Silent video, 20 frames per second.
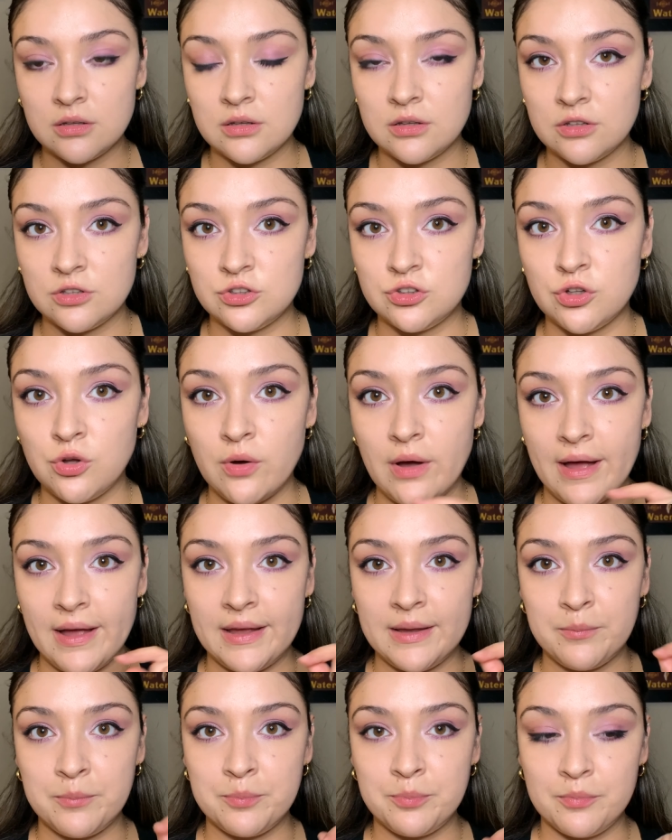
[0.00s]
So
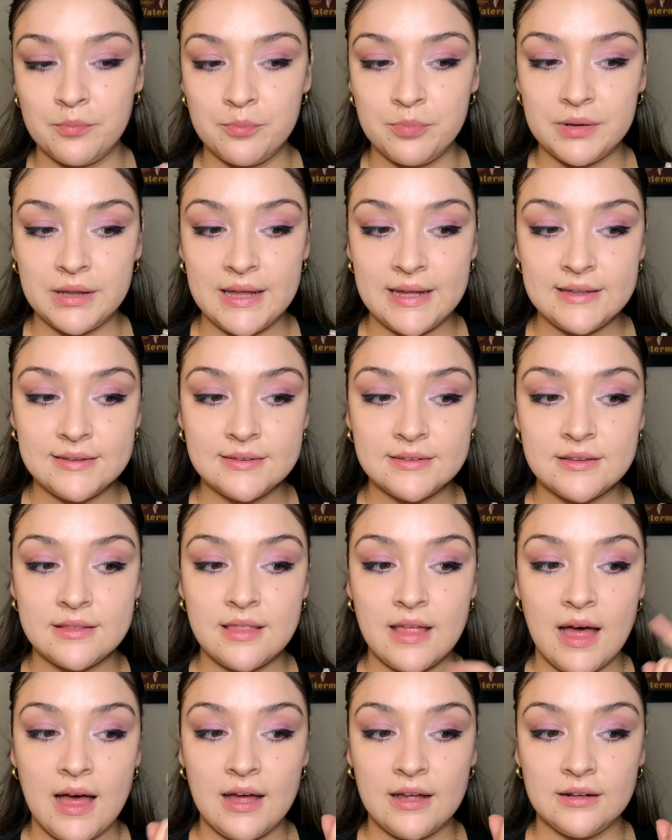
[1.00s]
I placed
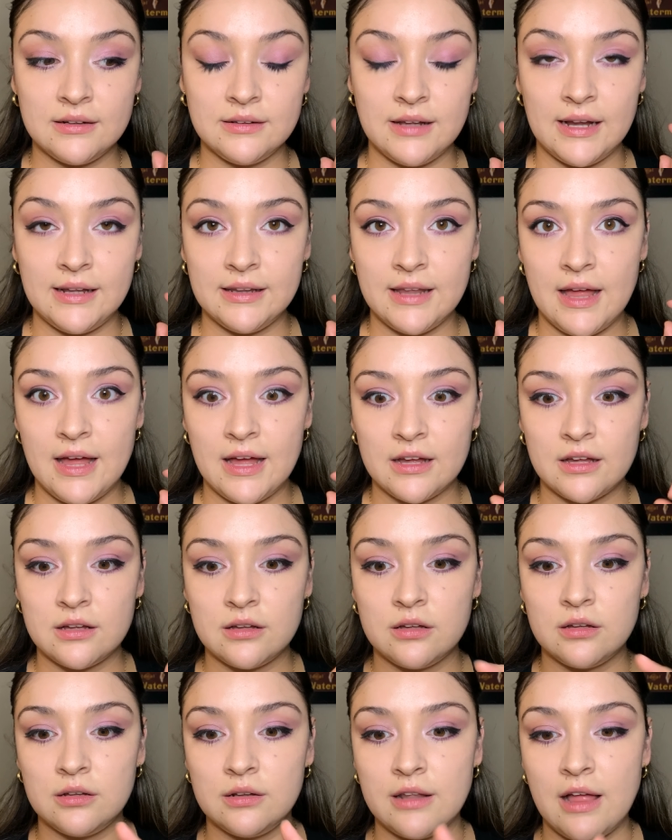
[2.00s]
that lilac
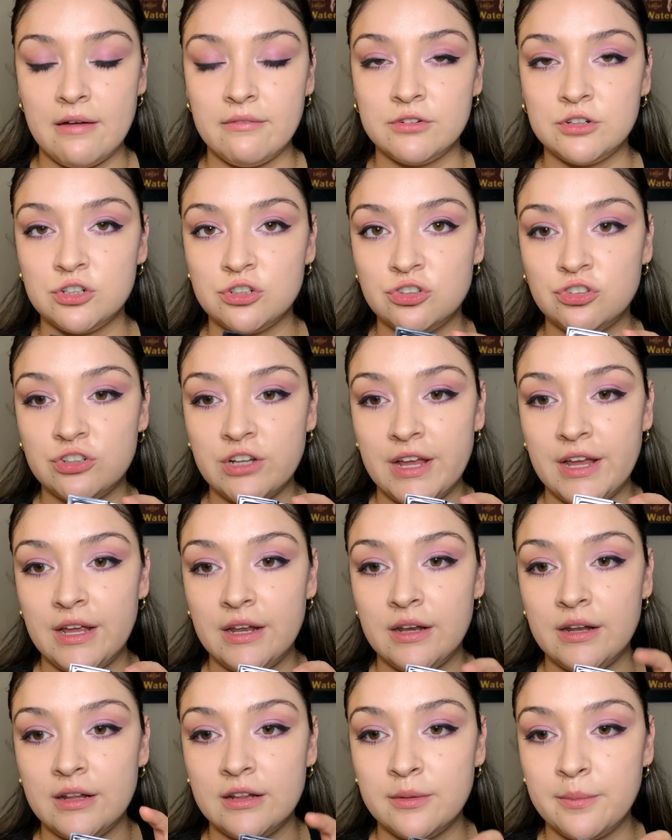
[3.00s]
lavender shade
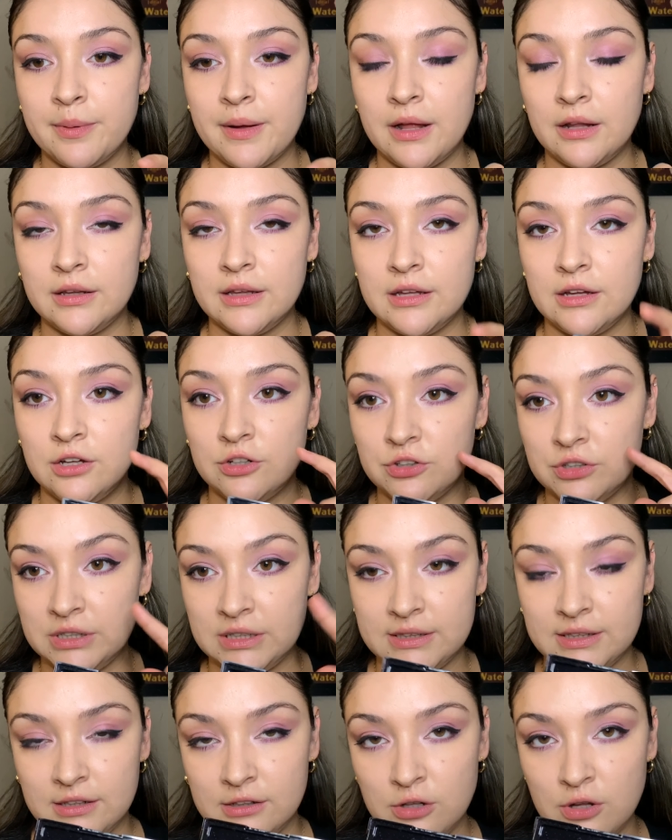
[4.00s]
in the palette underneath
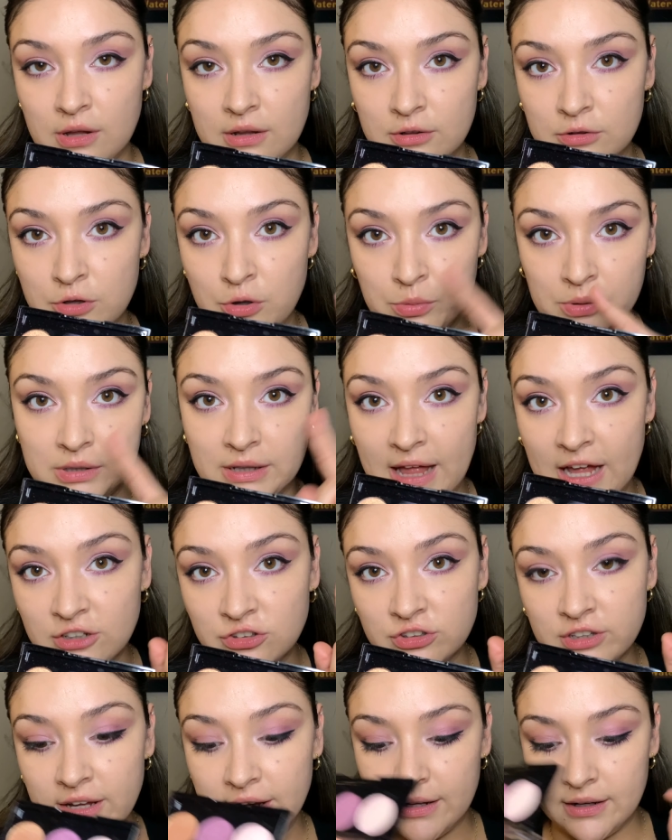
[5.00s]
the lower
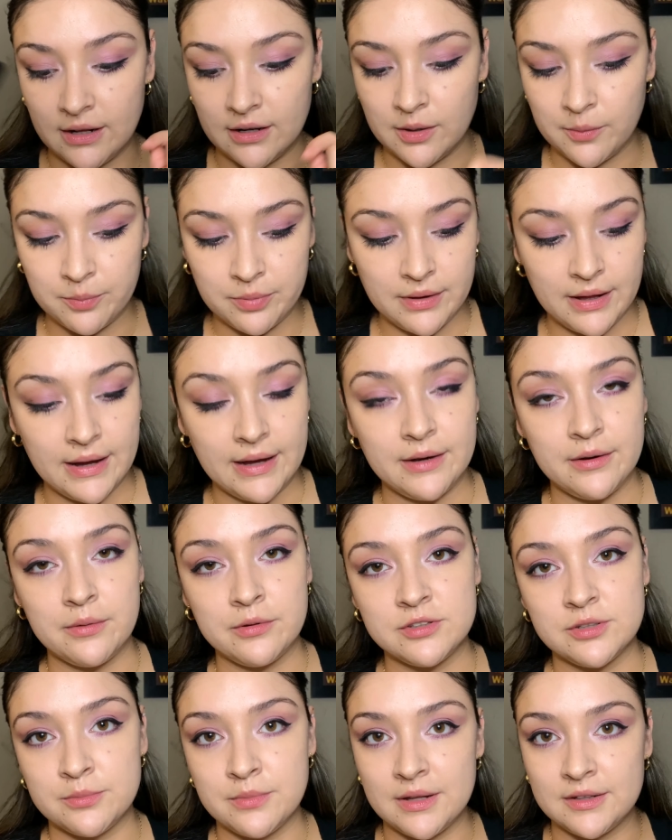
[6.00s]
lash line and applied
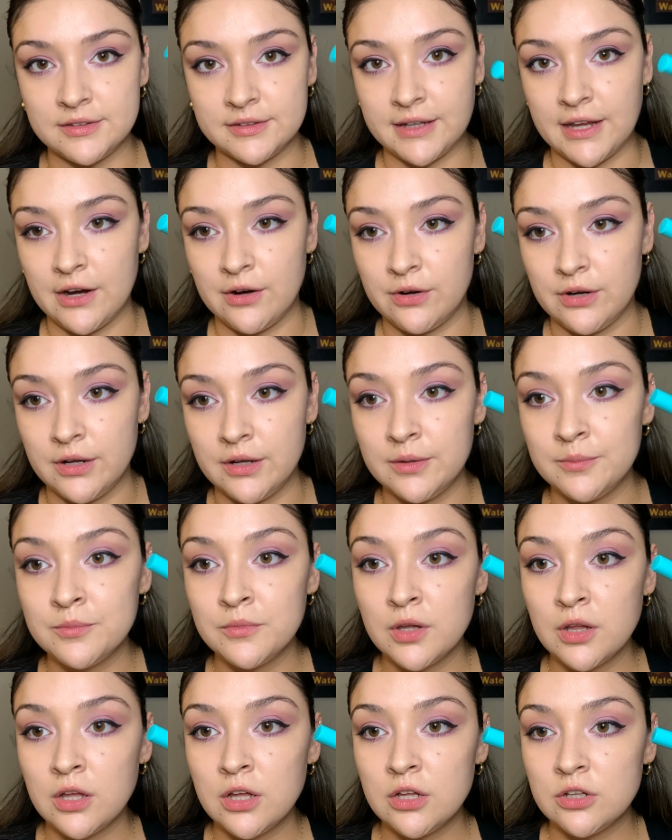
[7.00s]
some mascara
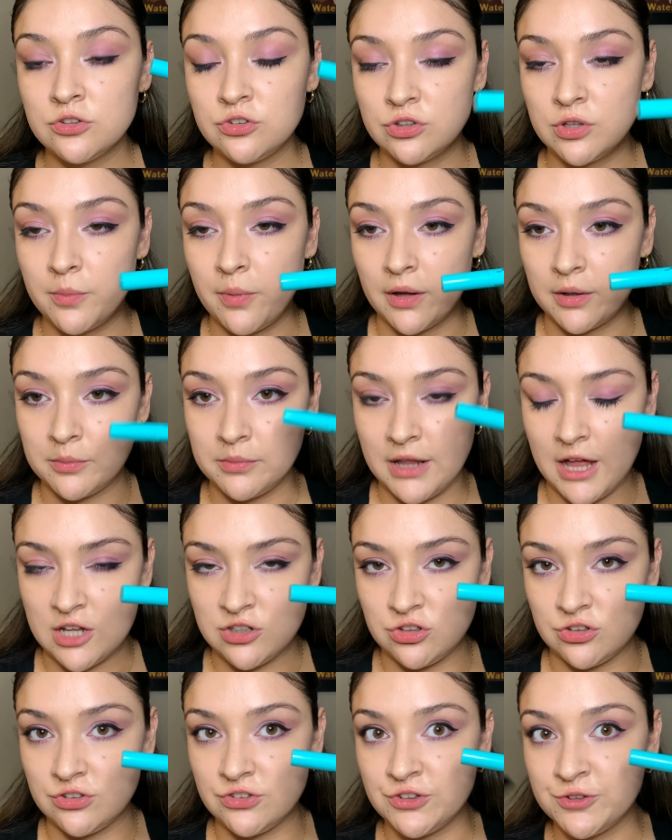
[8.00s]
to the bottom
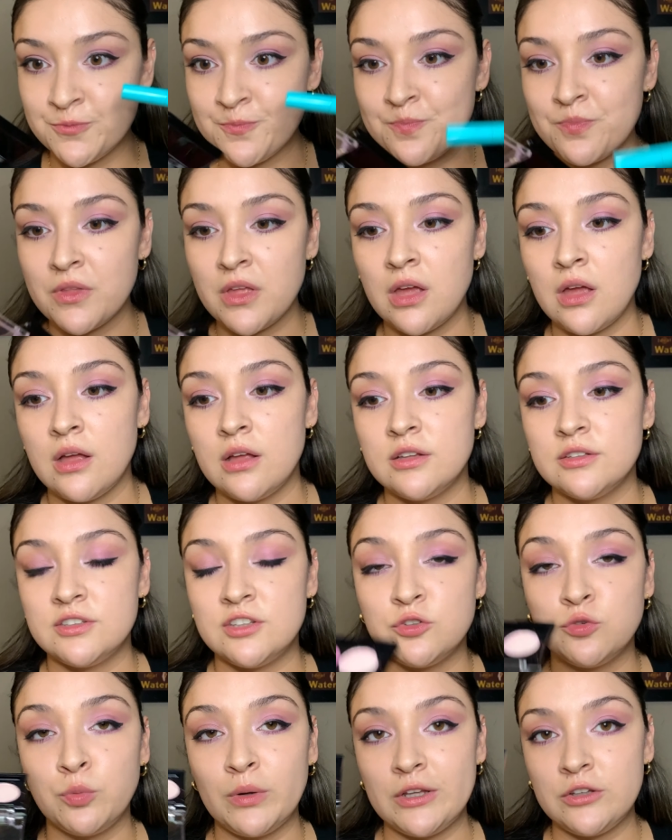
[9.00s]
lashes.
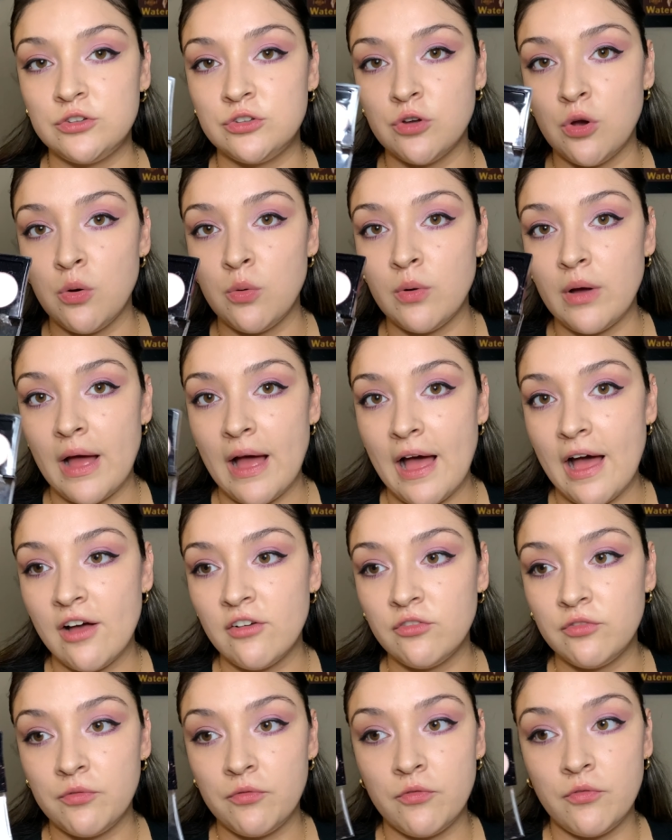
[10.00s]
Since we don't
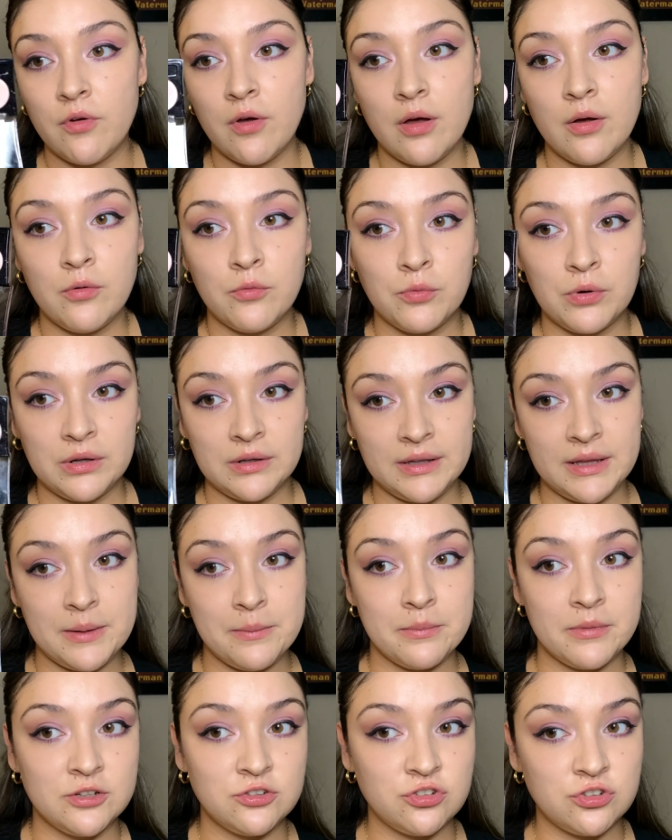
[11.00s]
have really
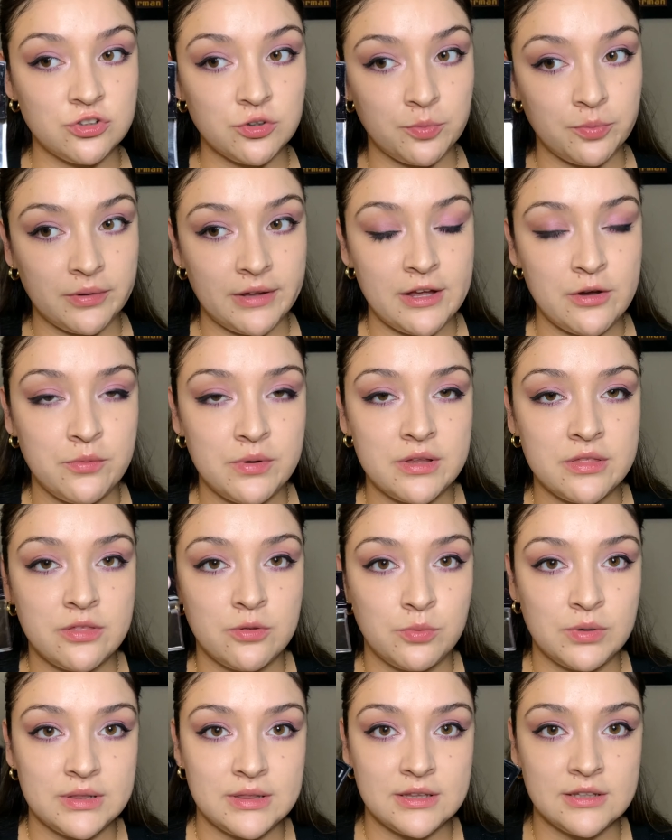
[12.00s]
much to play
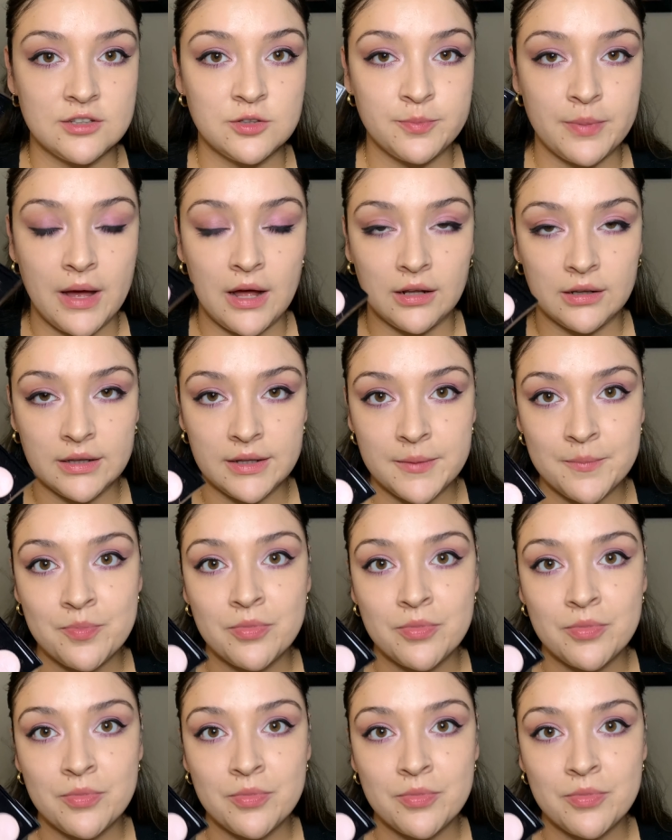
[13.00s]
with this palette,